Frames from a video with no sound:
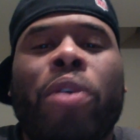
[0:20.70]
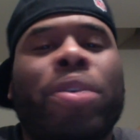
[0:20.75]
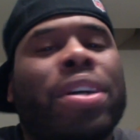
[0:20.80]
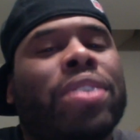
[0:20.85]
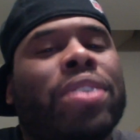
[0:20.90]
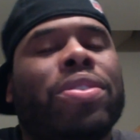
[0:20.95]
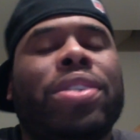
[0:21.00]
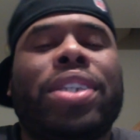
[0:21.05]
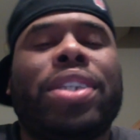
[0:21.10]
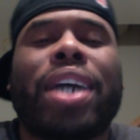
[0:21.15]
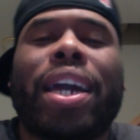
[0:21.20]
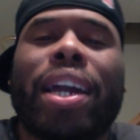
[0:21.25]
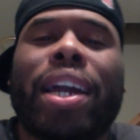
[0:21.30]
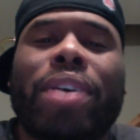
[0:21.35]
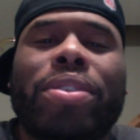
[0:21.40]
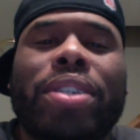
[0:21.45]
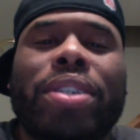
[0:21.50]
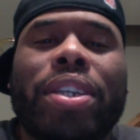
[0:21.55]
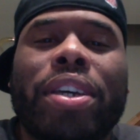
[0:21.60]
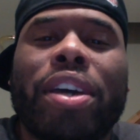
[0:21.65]
So shout
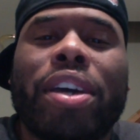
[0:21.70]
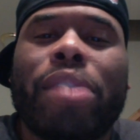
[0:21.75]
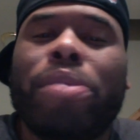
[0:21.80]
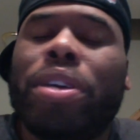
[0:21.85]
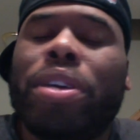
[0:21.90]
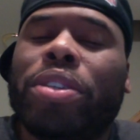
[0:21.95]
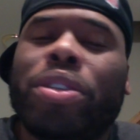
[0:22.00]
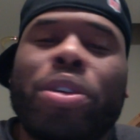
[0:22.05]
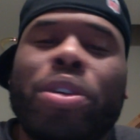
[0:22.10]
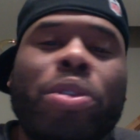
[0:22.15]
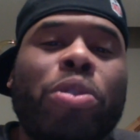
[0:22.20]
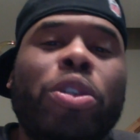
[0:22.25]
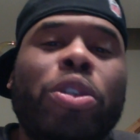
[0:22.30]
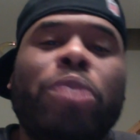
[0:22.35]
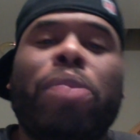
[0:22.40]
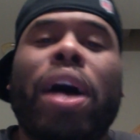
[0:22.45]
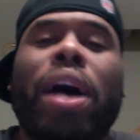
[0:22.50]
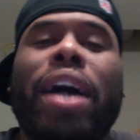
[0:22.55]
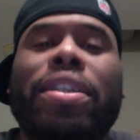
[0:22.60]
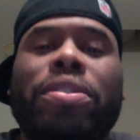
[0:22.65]
outs to him. He's a
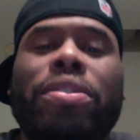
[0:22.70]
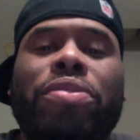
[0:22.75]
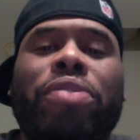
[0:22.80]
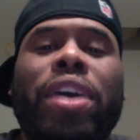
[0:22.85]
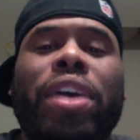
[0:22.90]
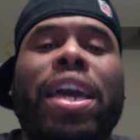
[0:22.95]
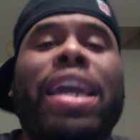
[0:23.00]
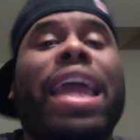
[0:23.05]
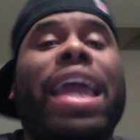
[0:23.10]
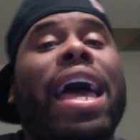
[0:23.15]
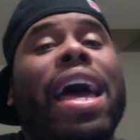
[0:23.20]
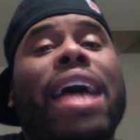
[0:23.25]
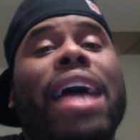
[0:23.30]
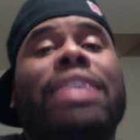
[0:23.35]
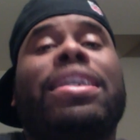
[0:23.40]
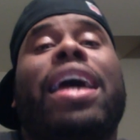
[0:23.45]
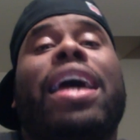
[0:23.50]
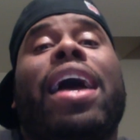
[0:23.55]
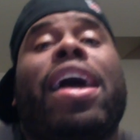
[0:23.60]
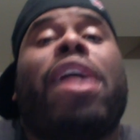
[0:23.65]
huge boxing fan,
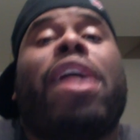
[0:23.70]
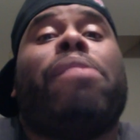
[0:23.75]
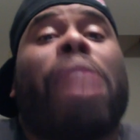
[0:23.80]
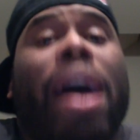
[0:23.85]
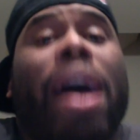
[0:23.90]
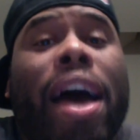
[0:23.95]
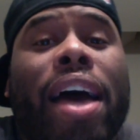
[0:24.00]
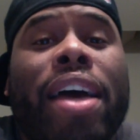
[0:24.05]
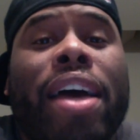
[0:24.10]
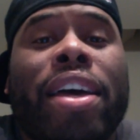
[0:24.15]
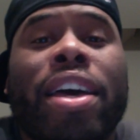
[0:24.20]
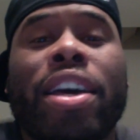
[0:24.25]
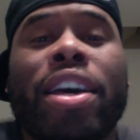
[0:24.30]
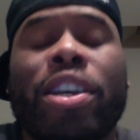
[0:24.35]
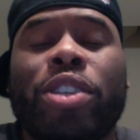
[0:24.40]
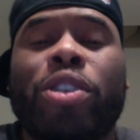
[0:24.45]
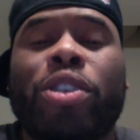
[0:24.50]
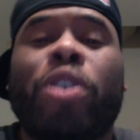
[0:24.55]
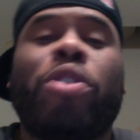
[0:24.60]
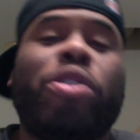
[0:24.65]
as am I.
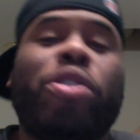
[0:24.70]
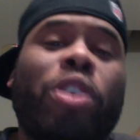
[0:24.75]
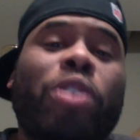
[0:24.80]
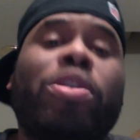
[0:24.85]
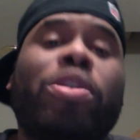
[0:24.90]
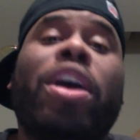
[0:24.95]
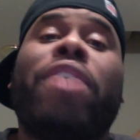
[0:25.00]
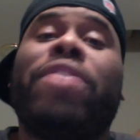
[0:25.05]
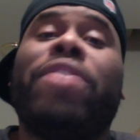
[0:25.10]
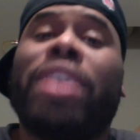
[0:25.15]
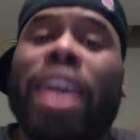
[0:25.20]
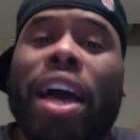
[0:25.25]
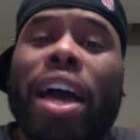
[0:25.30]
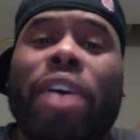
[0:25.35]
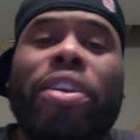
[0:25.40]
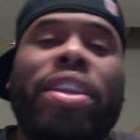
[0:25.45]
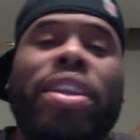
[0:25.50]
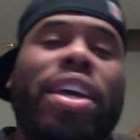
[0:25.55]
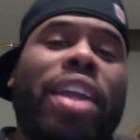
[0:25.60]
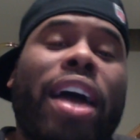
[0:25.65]
So, every
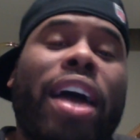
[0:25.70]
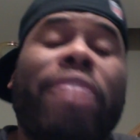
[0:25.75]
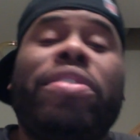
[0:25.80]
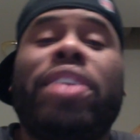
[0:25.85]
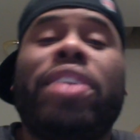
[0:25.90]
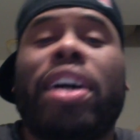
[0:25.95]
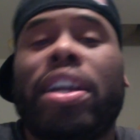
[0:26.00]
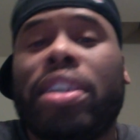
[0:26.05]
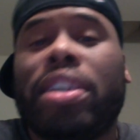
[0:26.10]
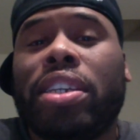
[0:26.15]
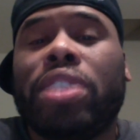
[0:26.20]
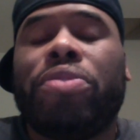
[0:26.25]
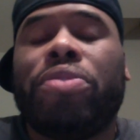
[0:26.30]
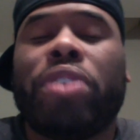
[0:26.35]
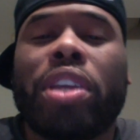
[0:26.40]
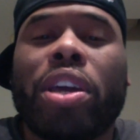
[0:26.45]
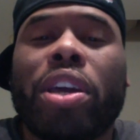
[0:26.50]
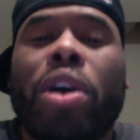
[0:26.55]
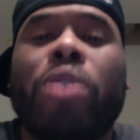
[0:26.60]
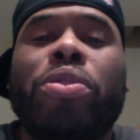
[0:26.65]
now and then I've done these
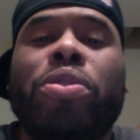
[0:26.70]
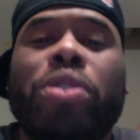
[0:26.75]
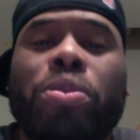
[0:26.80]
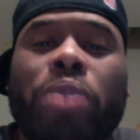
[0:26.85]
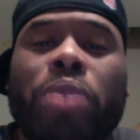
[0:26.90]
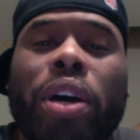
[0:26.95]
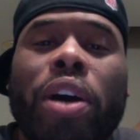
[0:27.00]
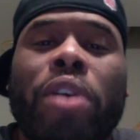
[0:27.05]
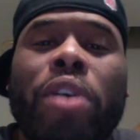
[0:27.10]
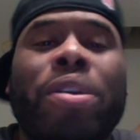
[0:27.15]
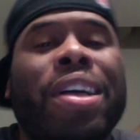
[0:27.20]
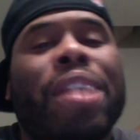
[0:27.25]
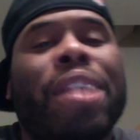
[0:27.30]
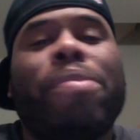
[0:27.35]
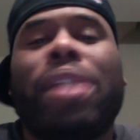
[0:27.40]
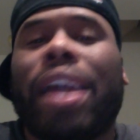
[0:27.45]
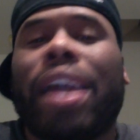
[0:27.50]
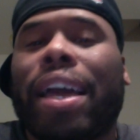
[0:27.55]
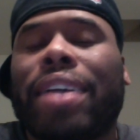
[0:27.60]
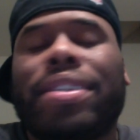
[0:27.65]
videos as well.
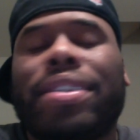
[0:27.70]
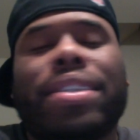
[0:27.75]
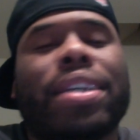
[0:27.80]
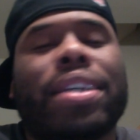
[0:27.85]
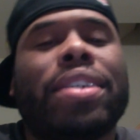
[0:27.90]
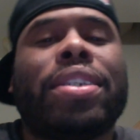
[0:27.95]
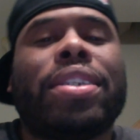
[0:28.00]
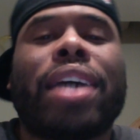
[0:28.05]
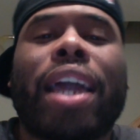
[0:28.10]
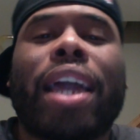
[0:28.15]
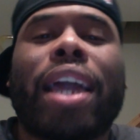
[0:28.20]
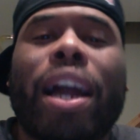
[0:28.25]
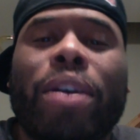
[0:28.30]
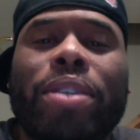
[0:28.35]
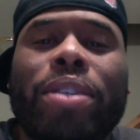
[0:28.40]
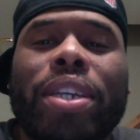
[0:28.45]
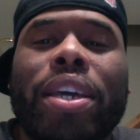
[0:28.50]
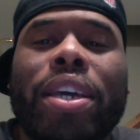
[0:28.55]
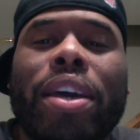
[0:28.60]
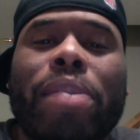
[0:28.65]
But like I said, shout
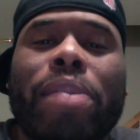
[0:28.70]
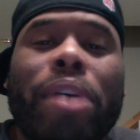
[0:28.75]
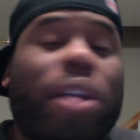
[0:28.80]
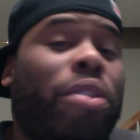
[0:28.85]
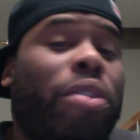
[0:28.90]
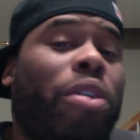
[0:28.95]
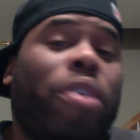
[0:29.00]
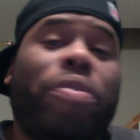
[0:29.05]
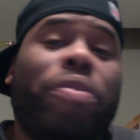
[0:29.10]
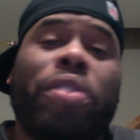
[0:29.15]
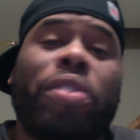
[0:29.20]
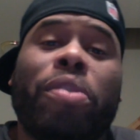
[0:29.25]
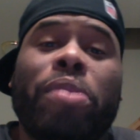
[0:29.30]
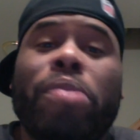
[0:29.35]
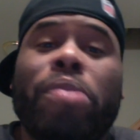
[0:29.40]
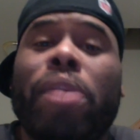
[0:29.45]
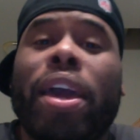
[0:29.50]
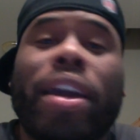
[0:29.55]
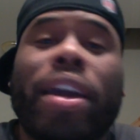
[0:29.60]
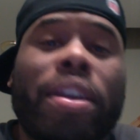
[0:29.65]
out to him. I don't know if he'll be
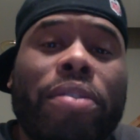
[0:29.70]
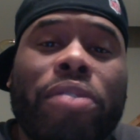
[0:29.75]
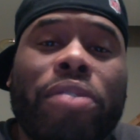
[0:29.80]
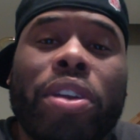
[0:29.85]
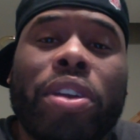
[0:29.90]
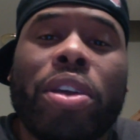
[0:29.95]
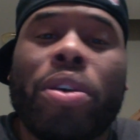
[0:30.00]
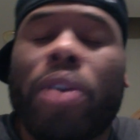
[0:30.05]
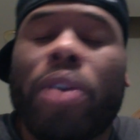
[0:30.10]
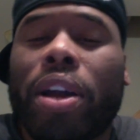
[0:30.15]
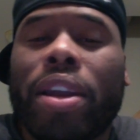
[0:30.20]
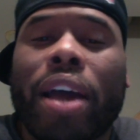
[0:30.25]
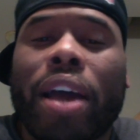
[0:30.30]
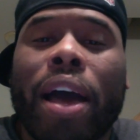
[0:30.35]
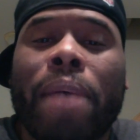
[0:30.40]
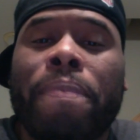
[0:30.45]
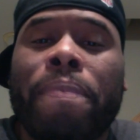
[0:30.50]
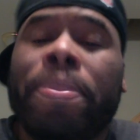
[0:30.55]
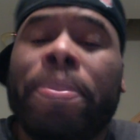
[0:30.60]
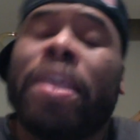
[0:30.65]
making a video or
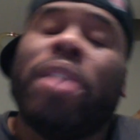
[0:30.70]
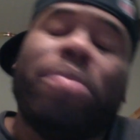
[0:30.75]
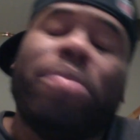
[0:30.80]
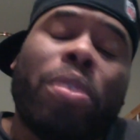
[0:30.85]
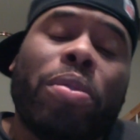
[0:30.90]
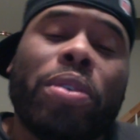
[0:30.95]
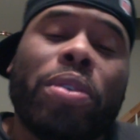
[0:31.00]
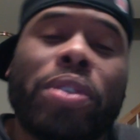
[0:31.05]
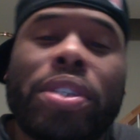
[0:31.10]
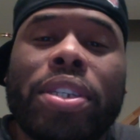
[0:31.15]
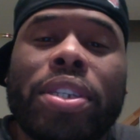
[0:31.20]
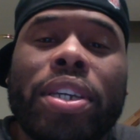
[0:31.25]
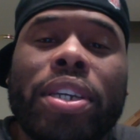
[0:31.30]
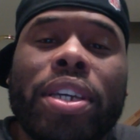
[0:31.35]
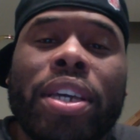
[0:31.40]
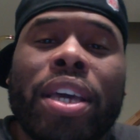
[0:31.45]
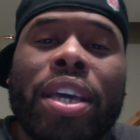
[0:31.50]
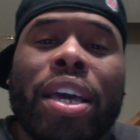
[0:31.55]
not, but we'll see.